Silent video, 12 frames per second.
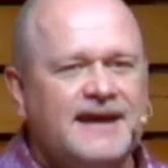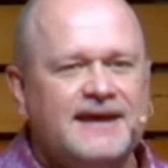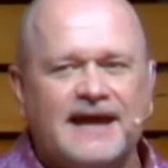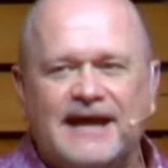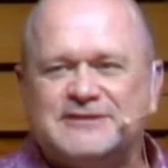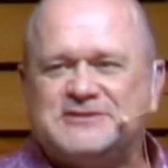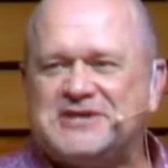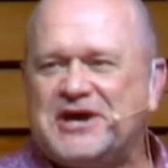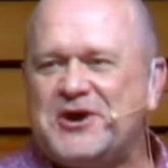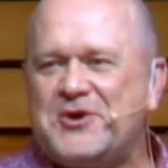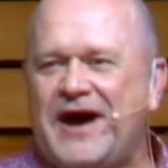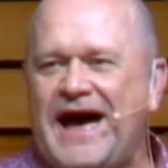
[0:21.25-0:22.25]
And
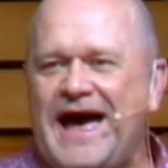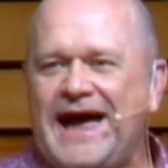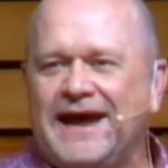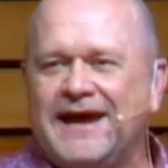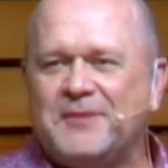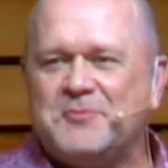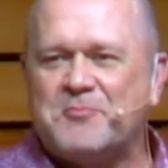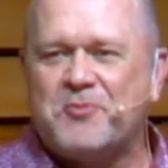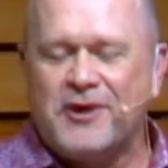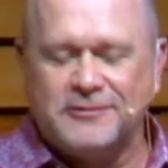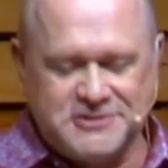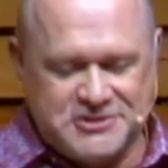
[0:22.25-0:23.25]
so I am
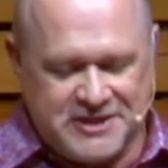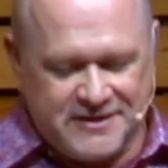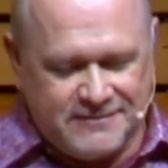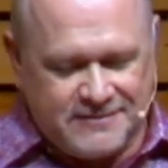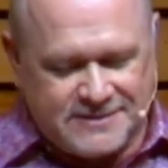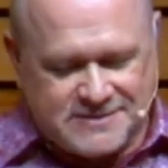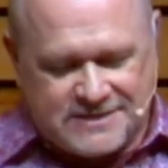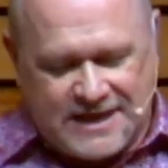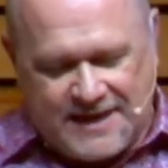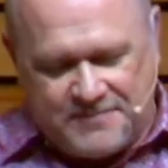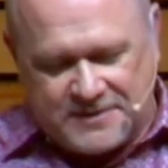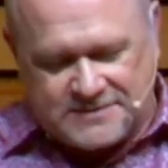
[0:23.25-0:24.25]
approaching this
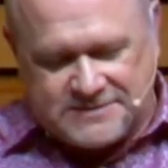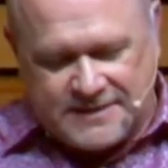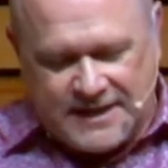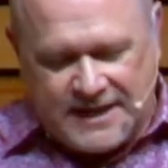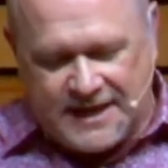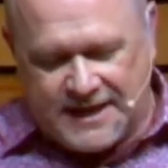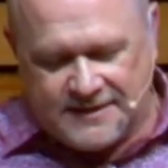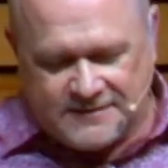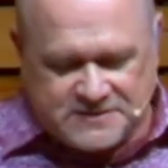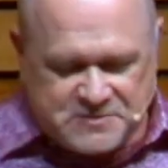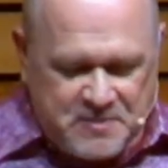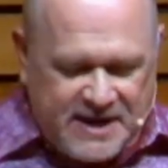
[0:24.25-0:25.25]
topic today,
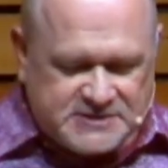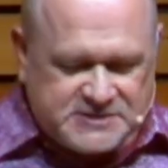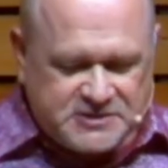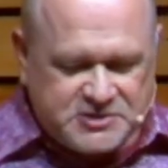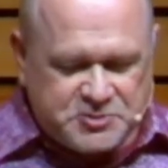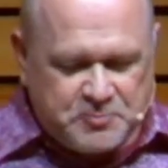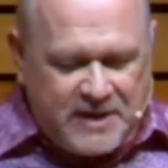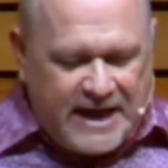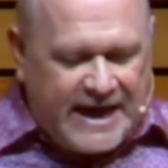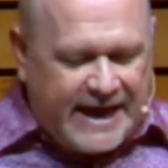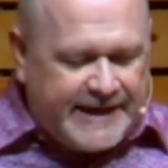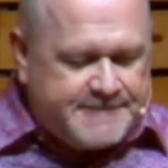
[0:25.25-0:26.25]
this message,
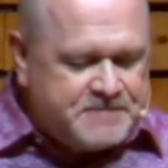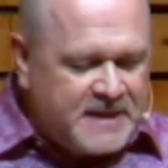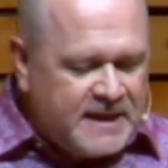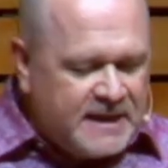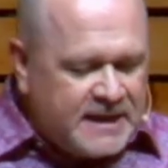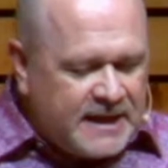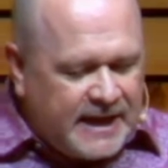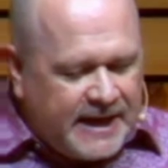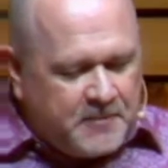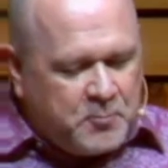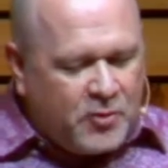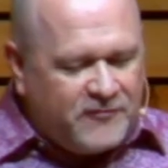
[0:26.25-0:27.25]
by
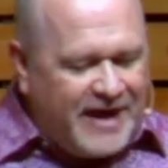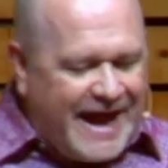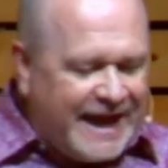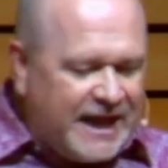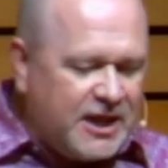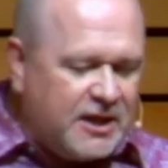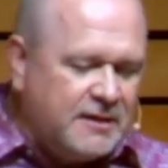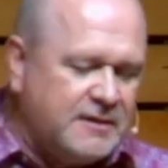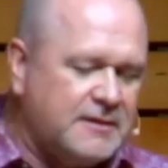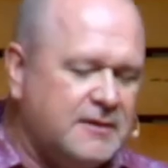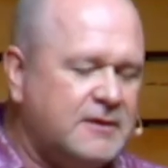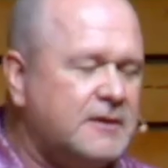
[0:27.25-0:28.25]
providing
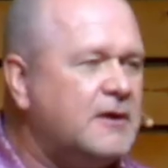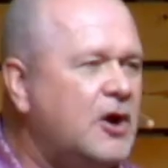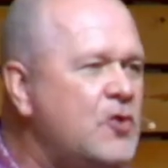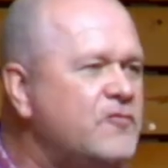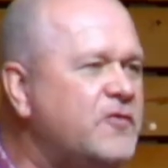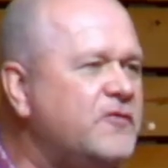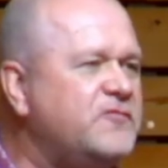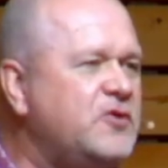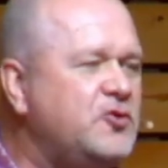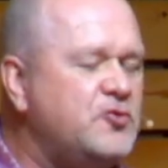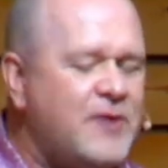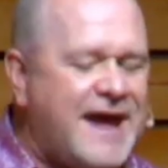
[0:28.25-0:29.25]

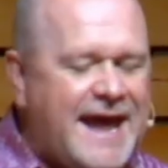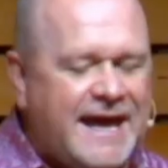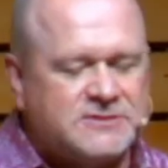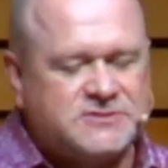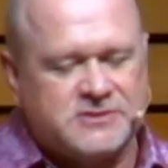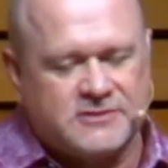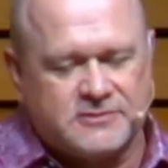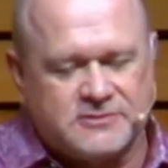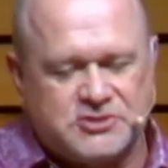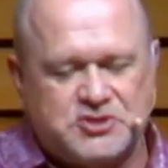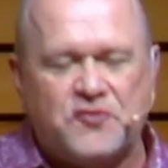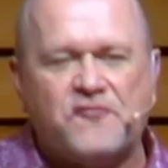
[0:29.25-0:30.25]
overview
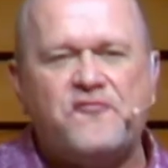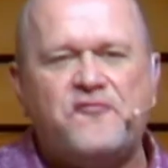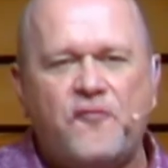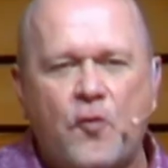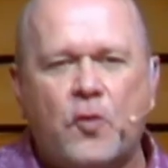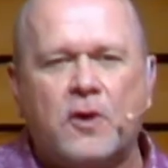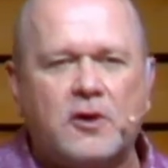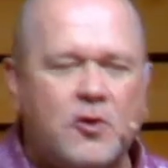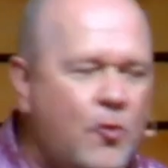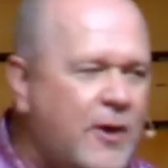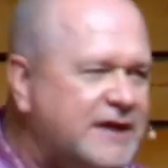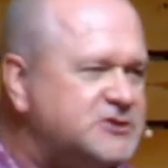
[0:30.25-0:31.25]
answers to 4
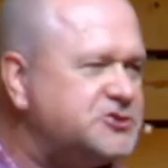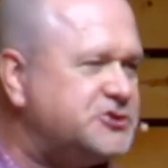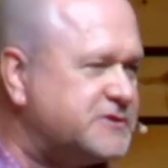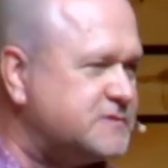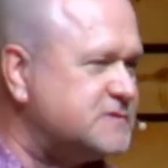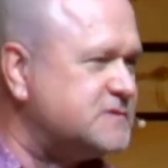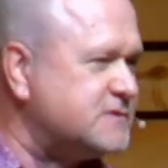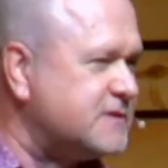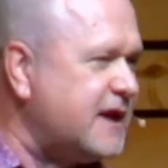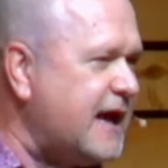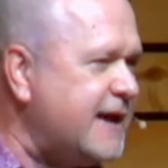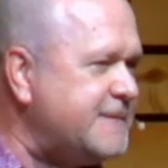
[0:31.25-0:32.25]
questions,
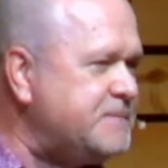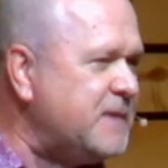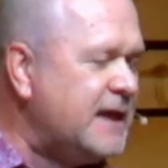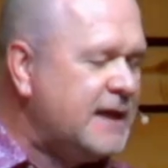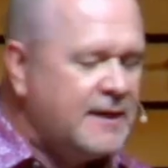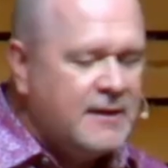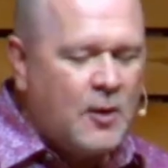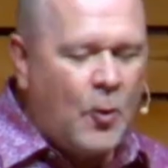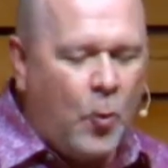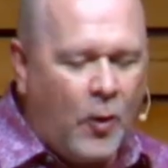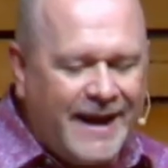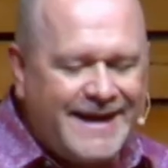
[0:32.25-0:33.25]
okay?
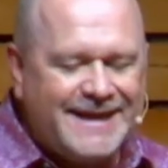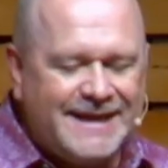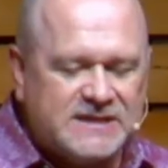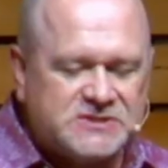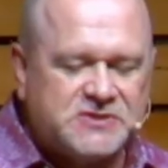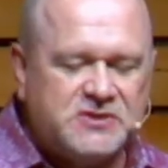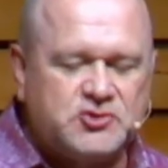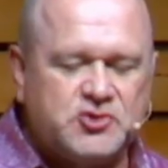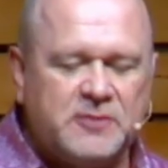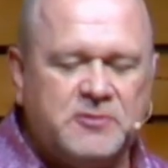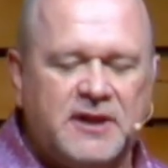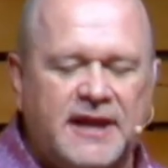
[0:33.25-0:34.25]
What is the
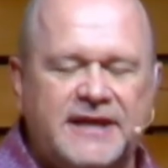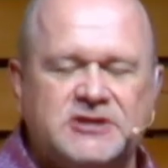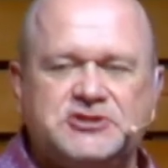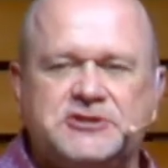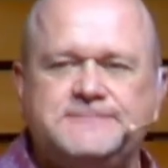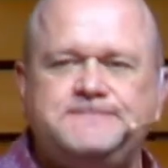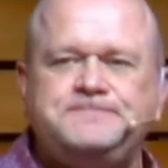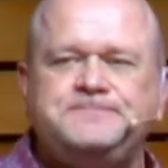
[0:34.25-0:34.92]
tribulation?